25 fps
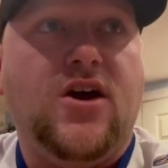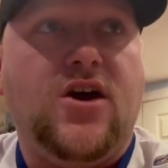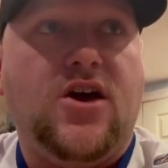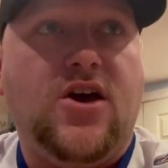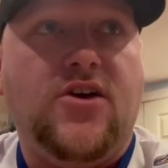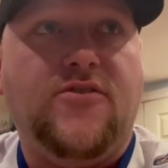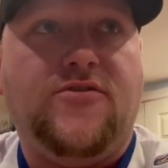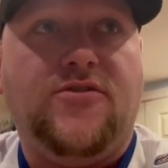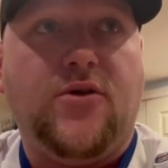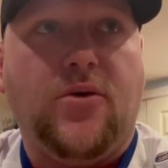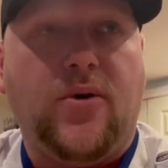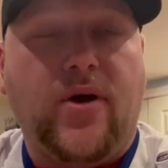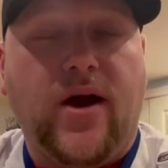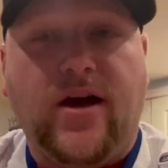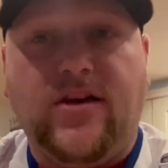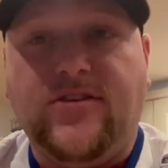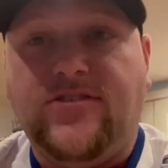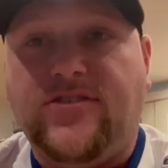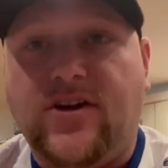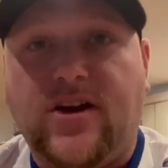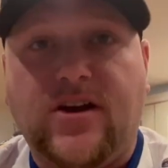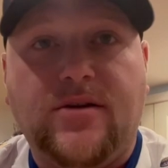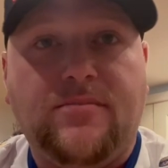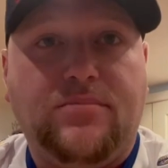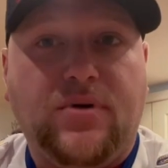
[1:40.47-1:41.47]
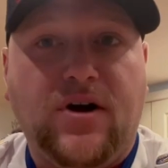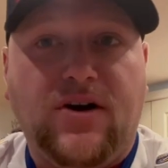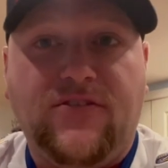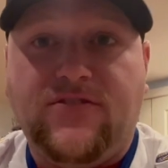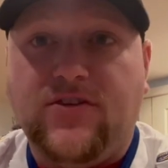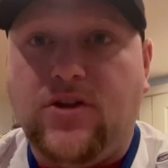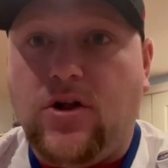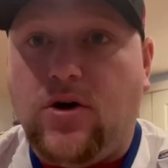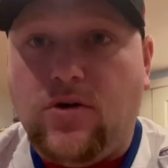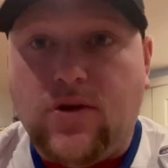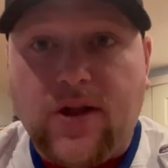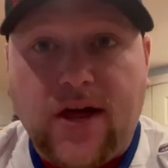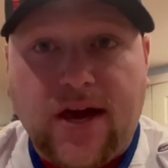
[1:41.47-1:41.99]
If you're outside of
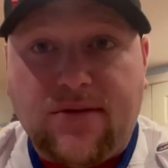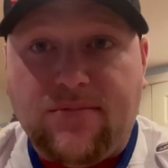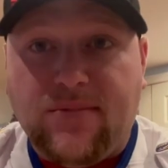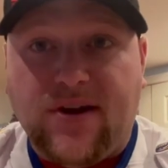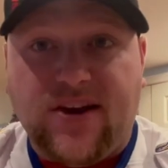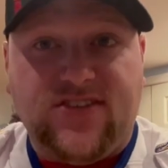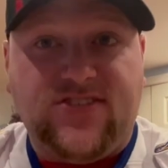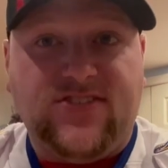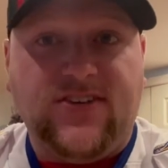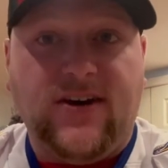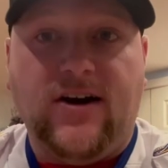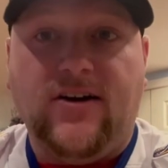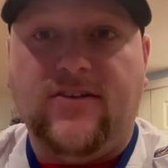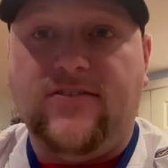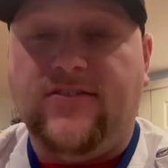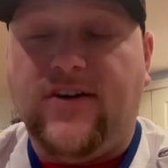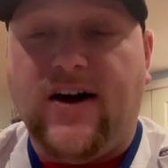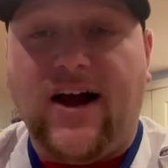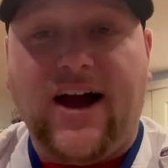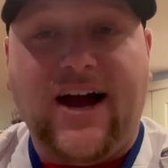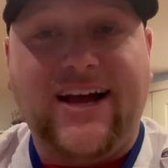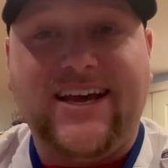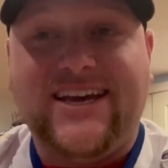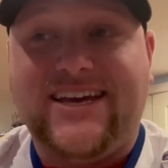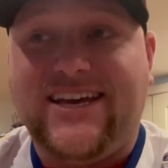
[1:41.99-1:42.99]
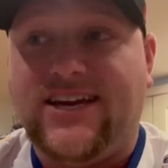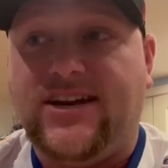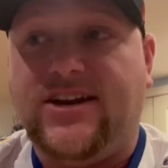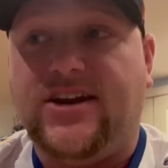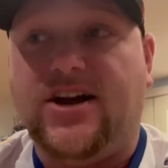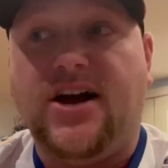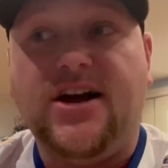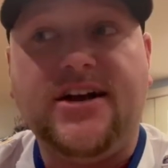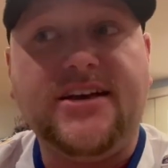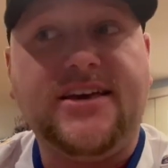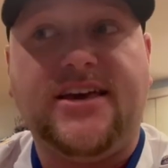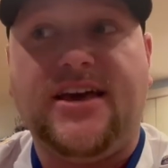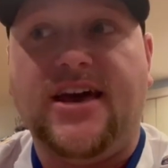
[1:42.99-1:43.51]
Buffalo, like myself, I
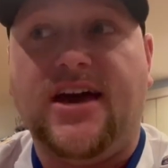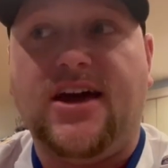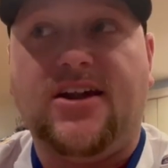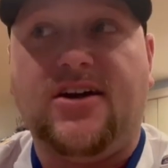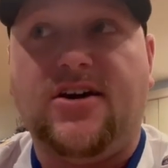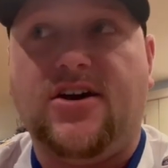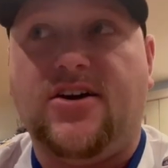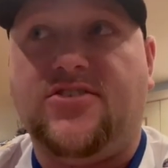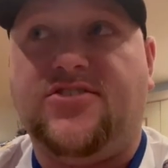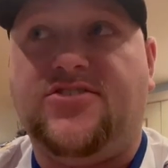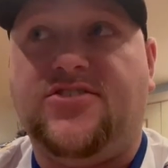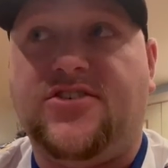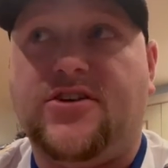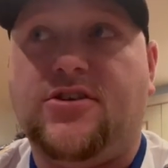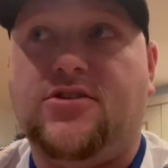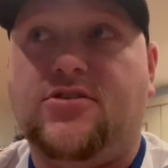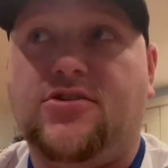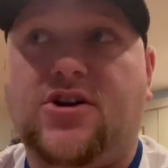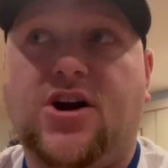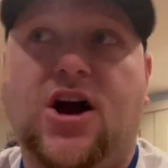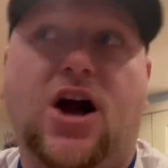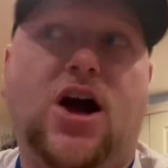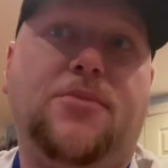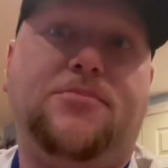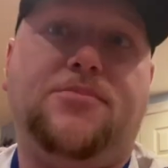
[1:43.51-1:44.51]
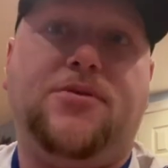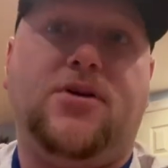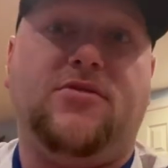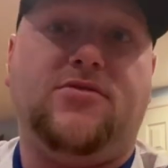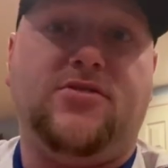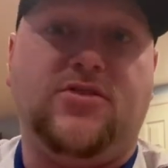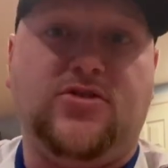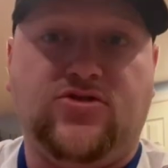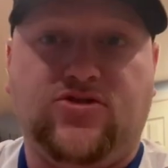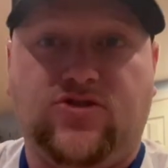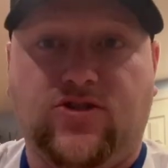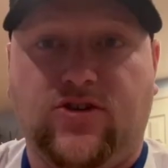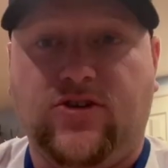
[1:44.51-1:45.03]
cannot get a single copy of
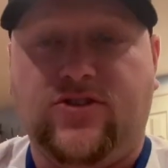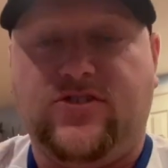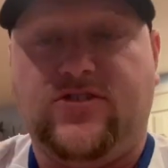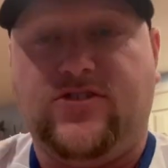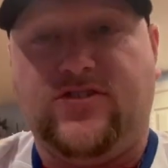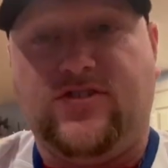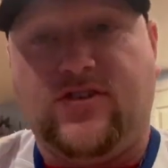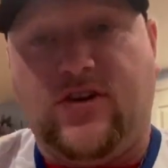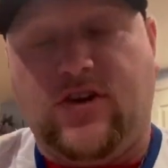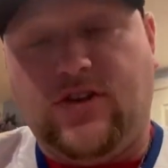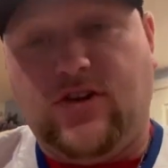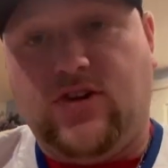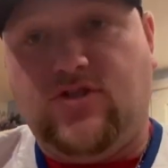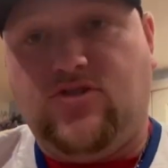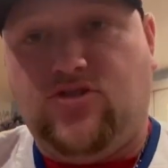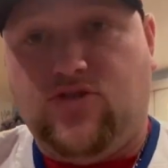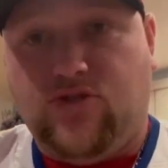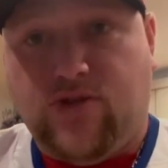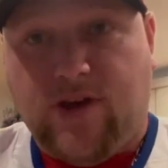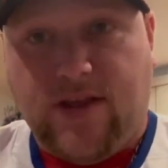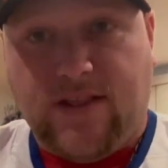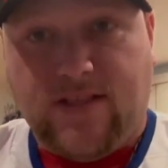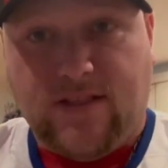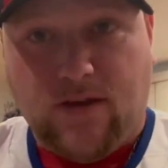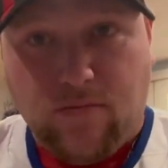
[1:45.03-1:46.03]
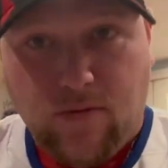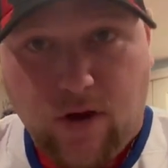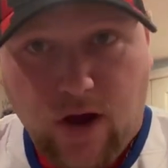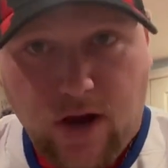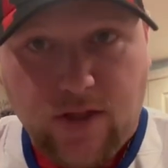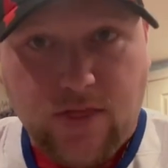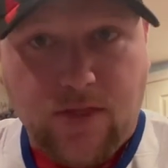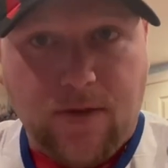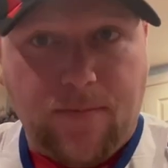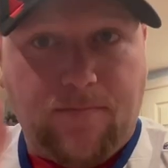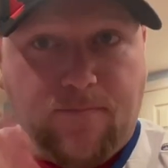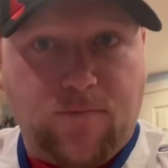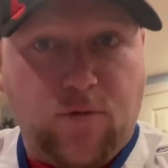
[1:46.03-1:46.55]
these jerseys unless you get them on
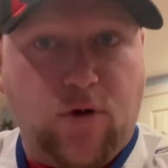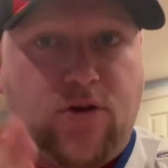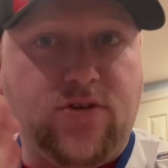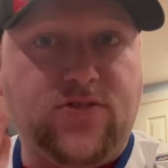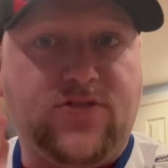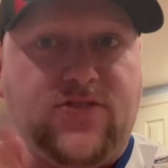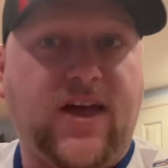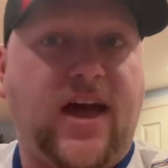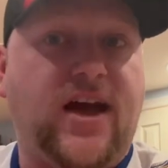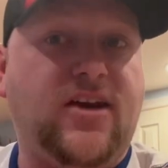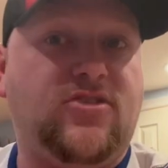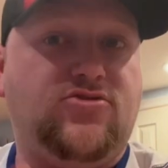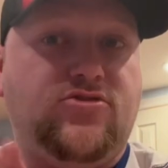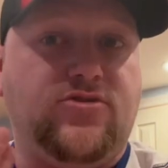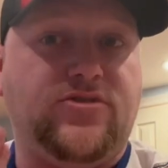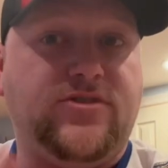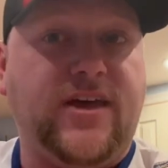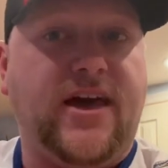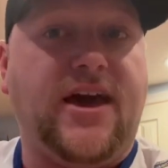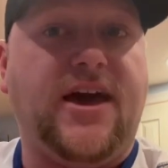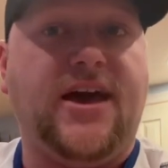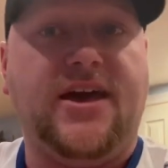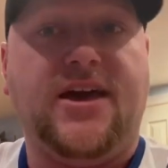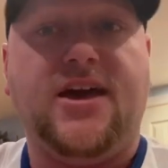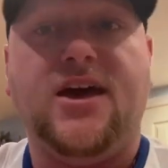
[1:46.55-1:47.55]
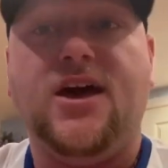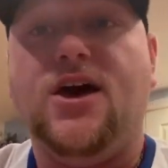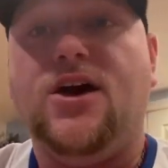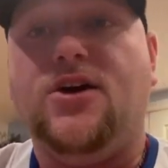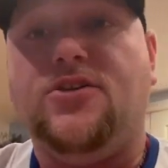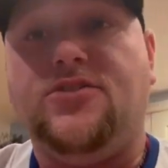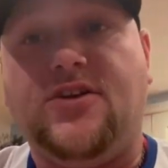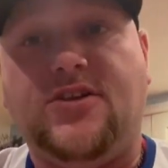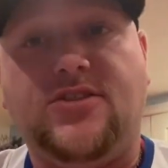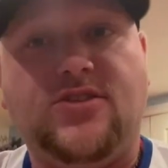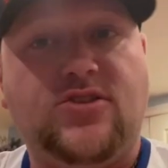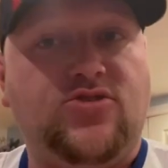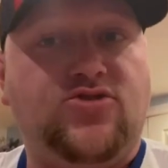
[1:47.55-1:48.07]
the first actual day
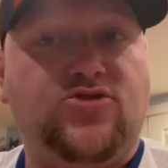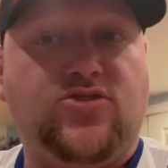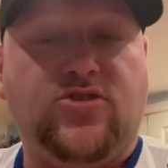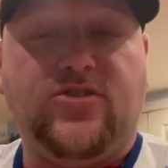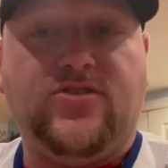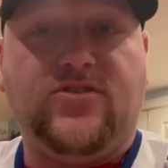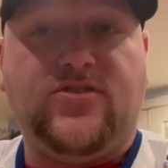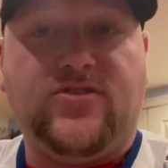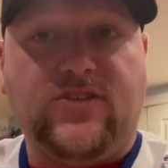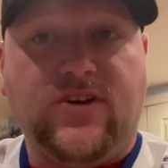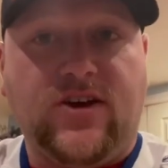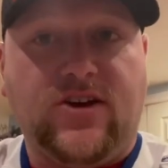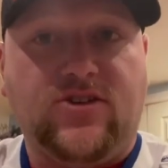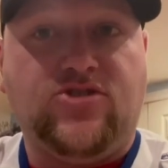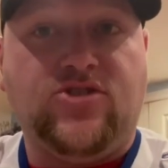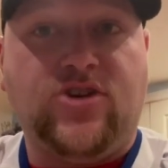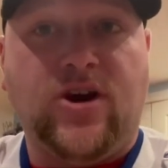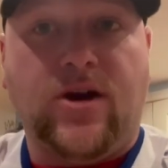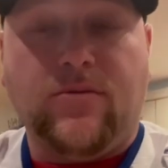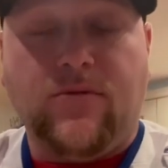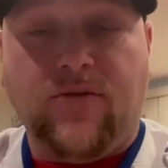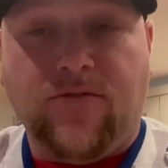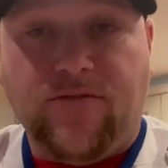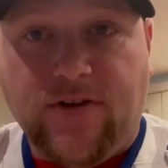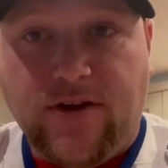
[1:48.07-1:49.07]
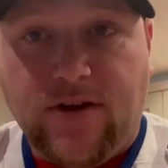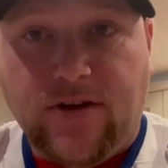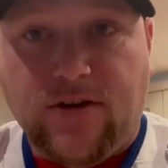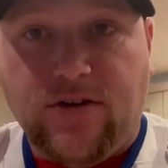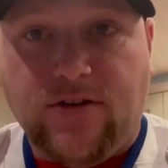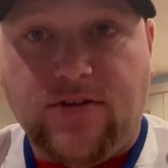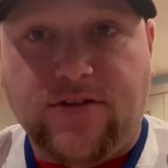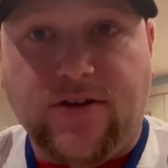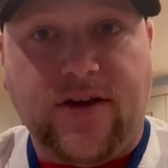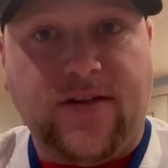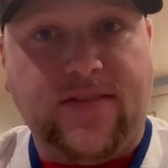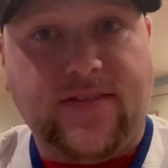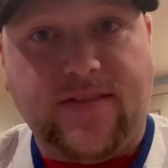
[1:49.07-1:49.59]
that the jerseys actually got
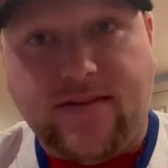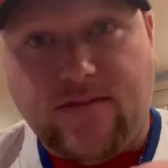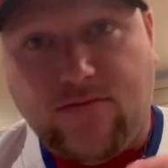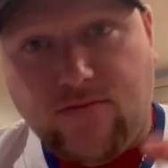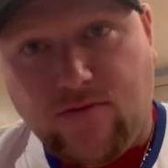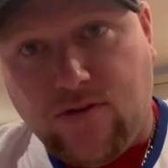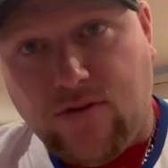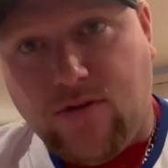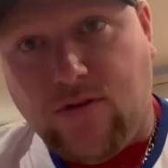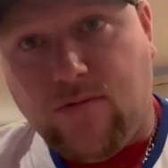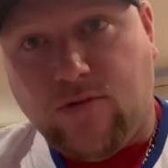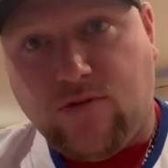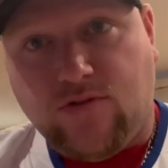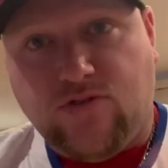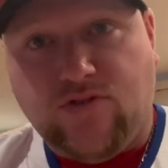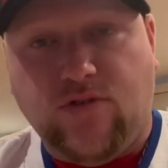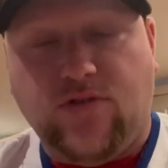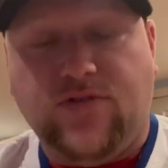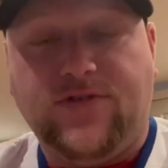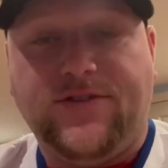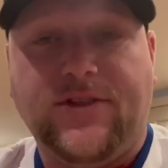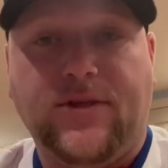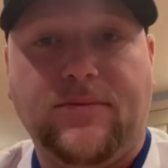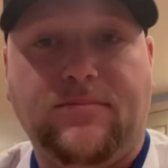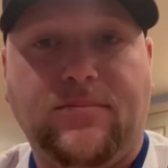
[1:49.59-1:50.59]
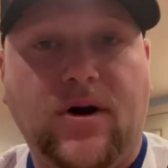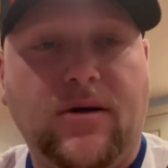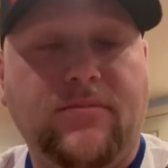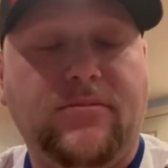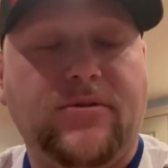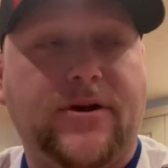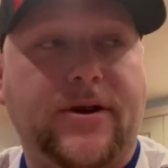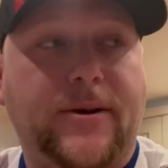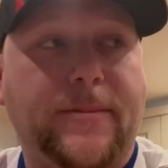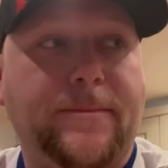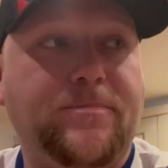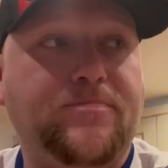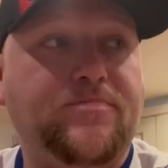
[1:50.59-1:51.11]
revealed and you were sold to the
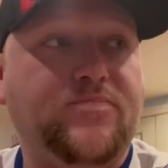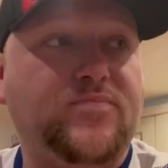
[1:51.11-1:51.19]
public.